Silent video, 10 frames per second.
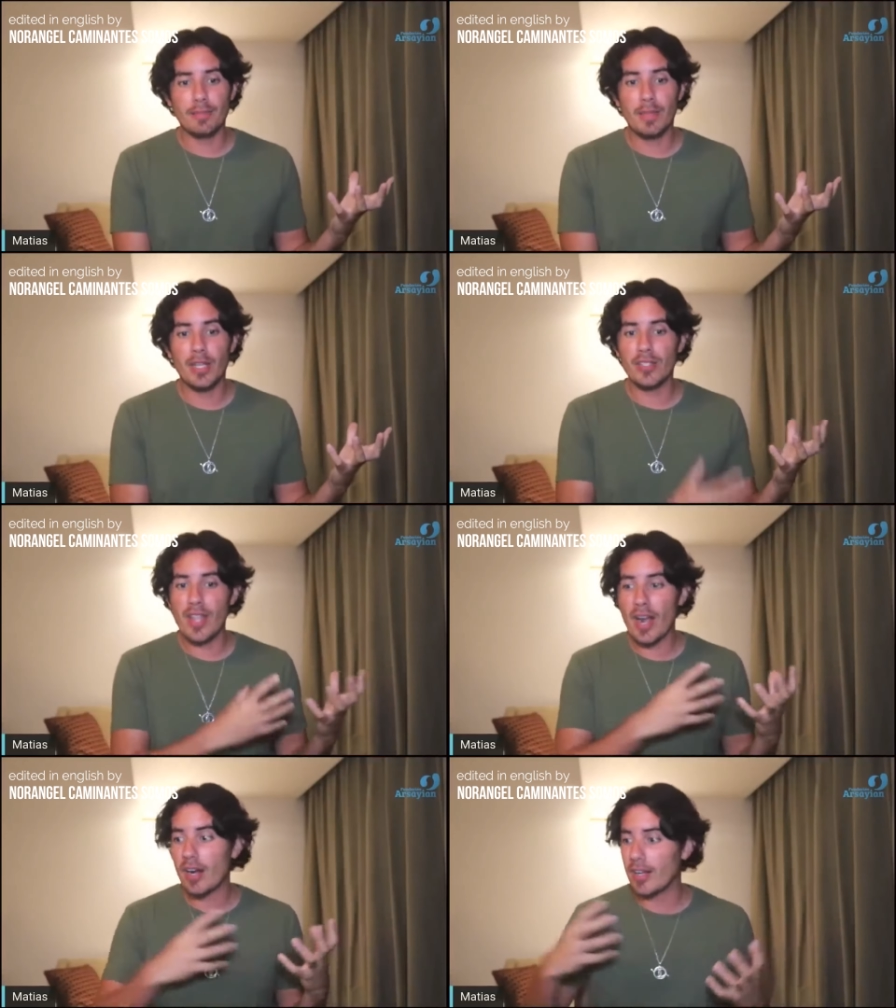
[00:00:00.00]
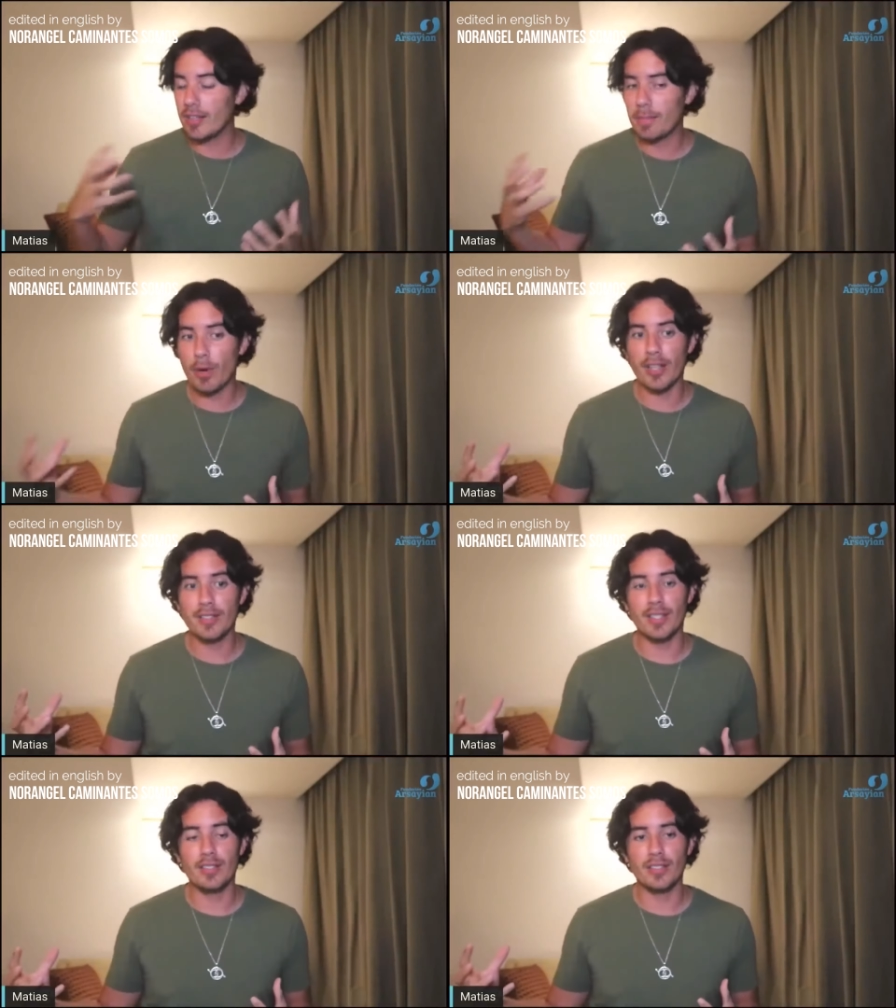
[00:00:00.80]
Because they are in the
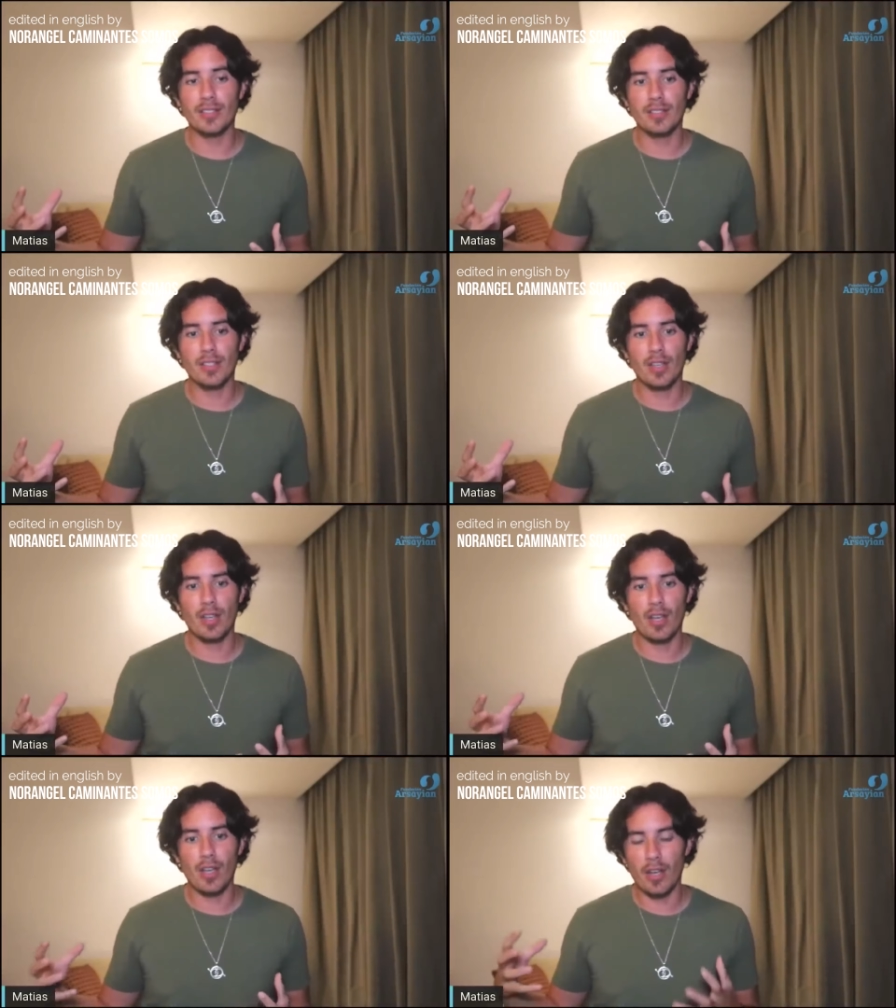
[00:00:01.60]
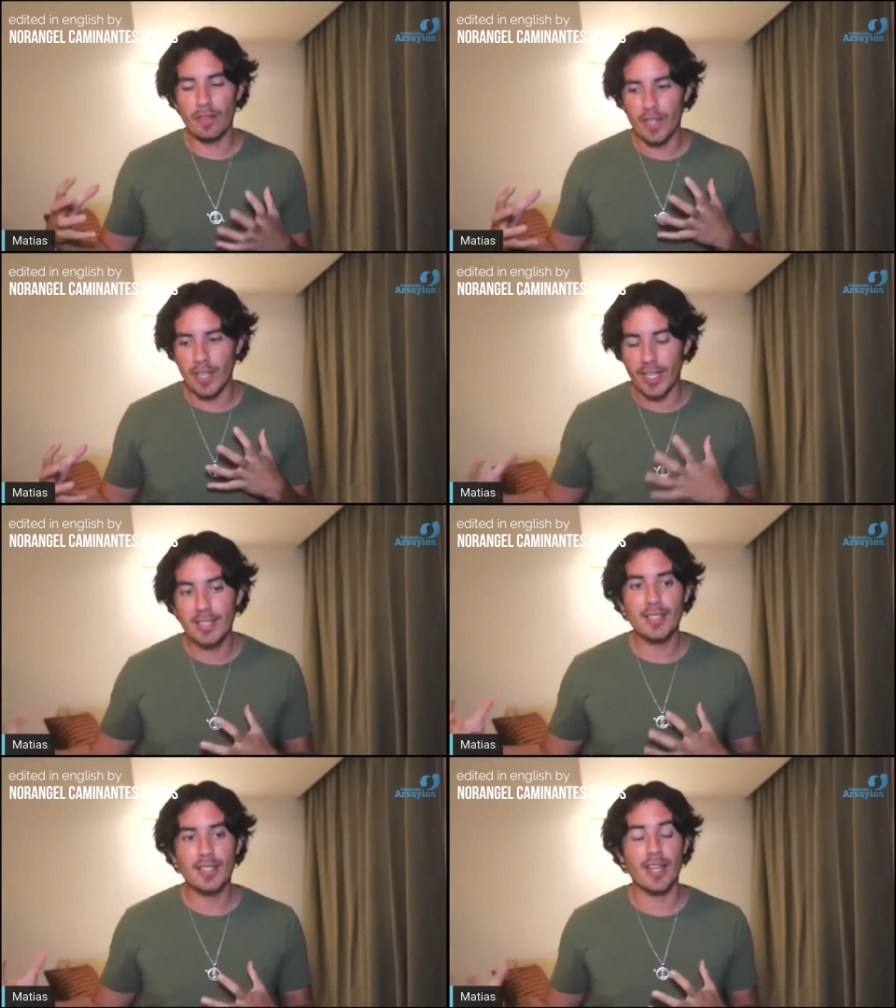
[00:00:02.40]
process of the
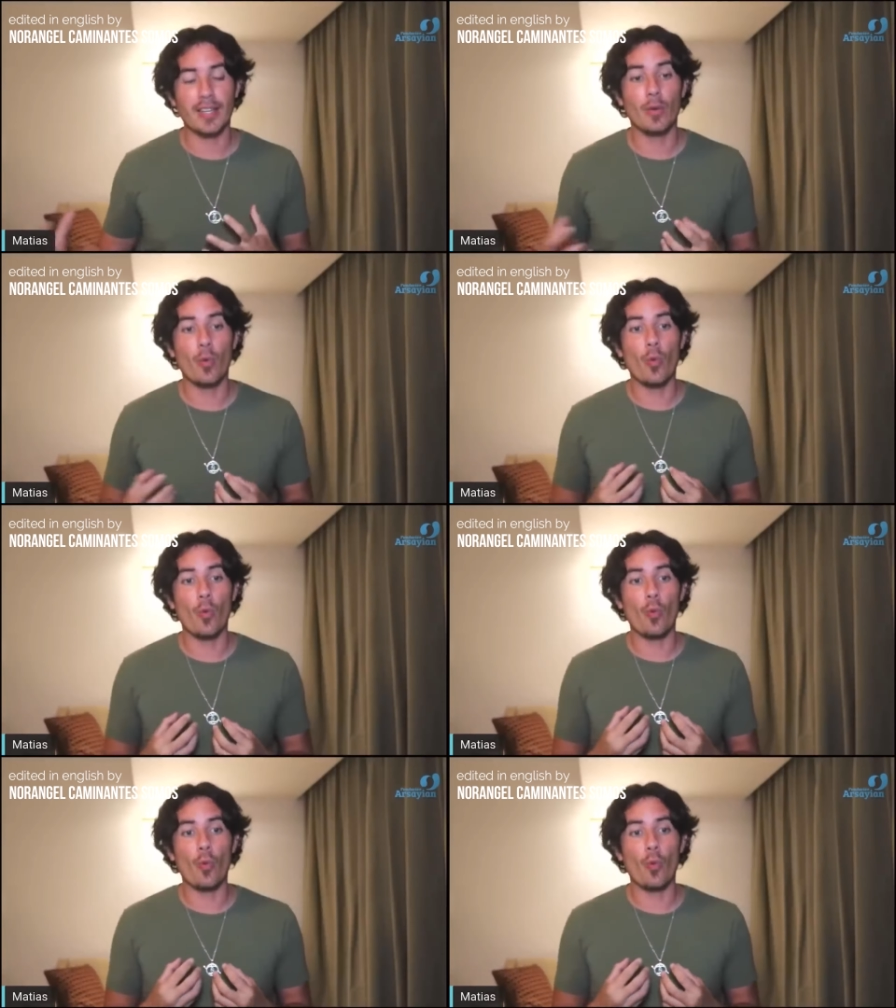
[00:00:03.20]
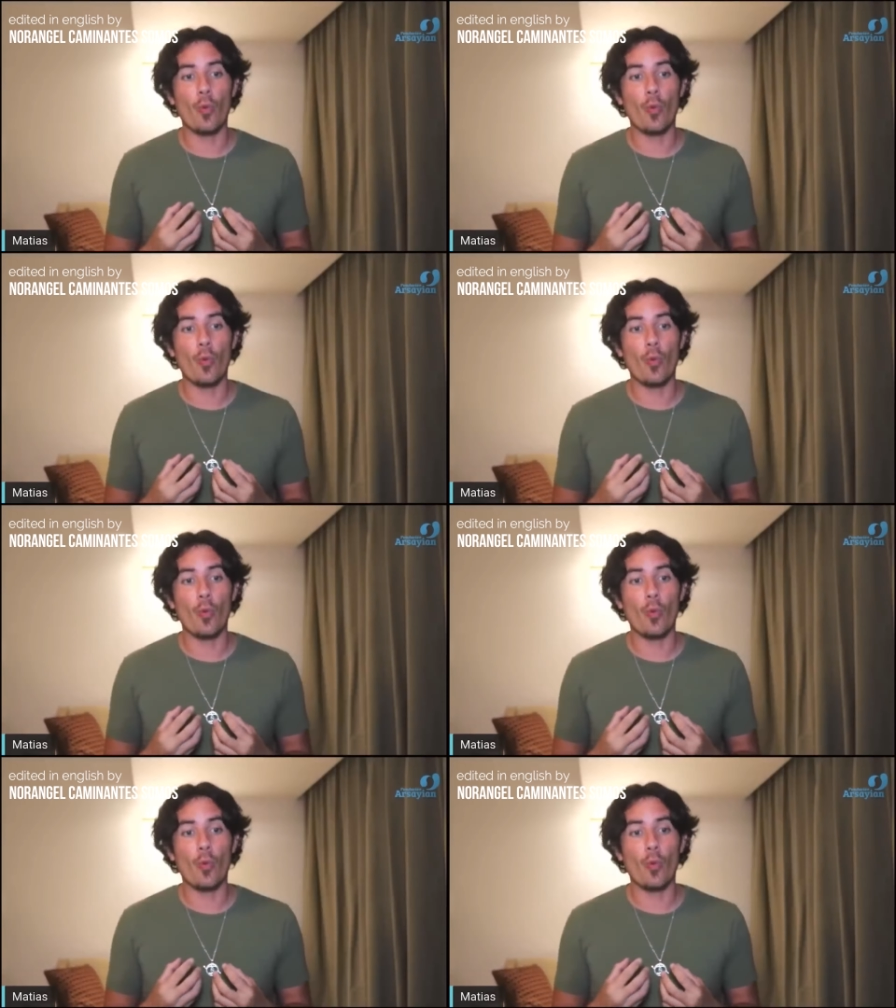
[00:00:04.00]
intestine and they
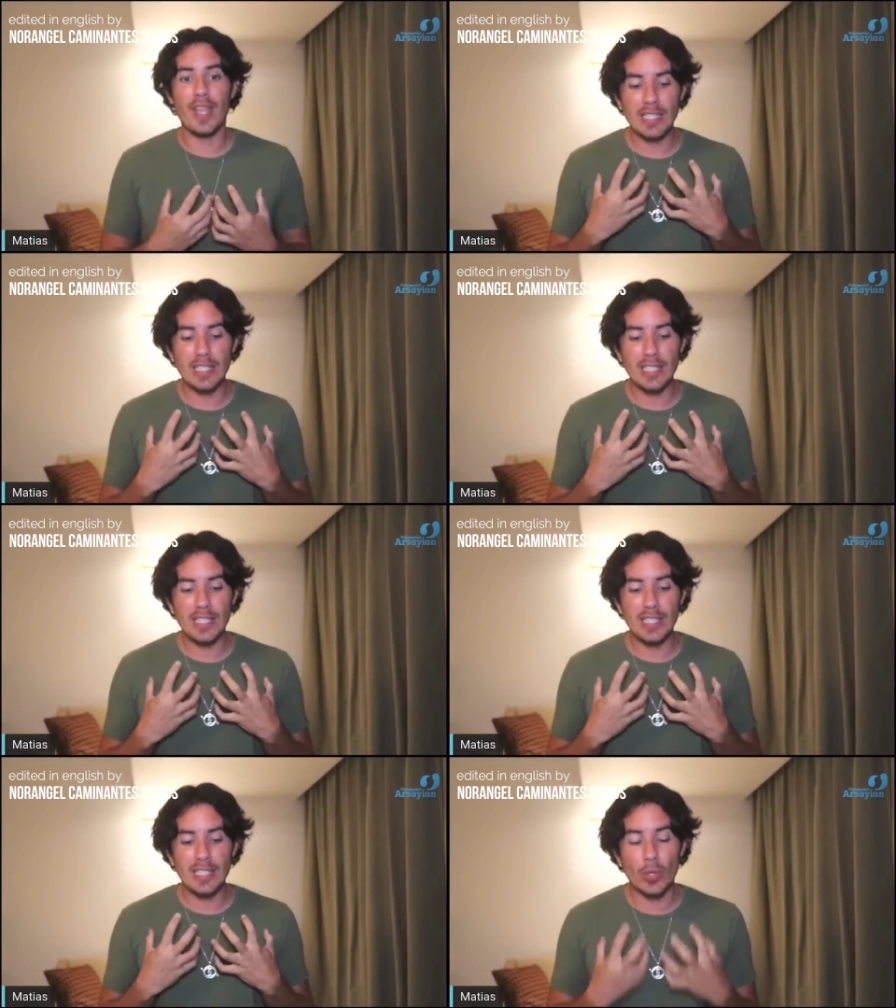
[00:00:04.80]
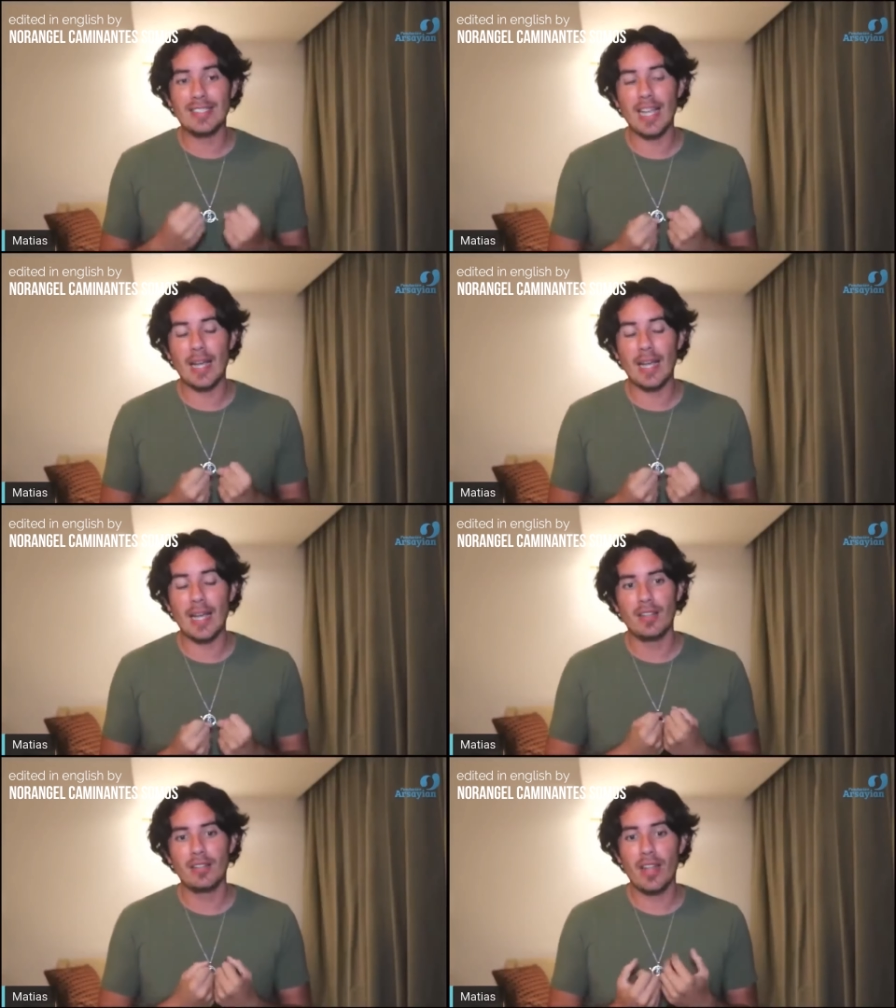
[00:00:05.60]
don't accept
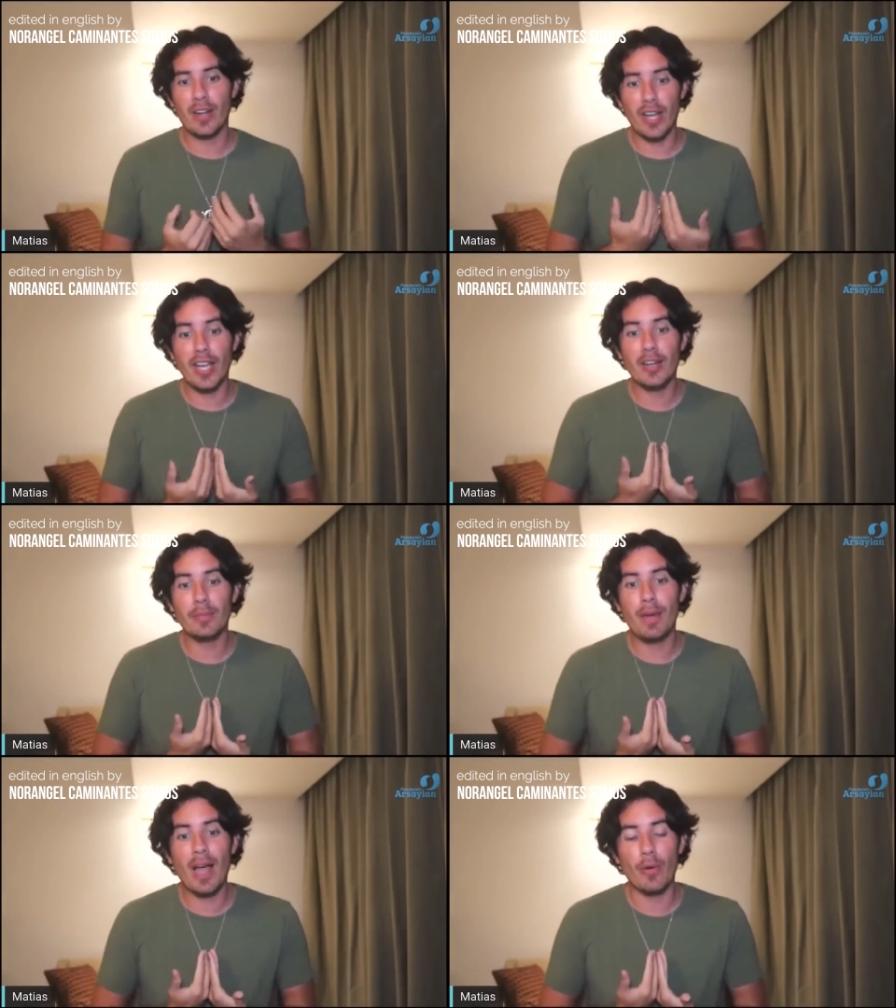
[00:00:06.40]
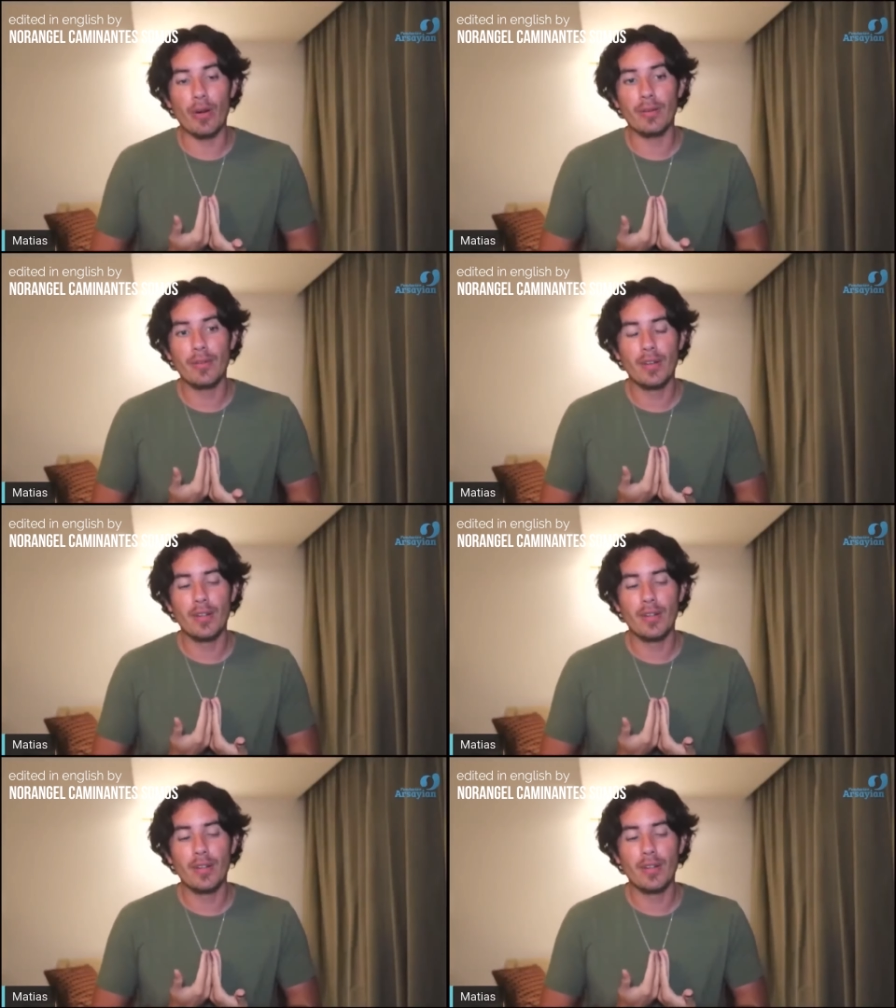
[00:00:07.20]
their inner power.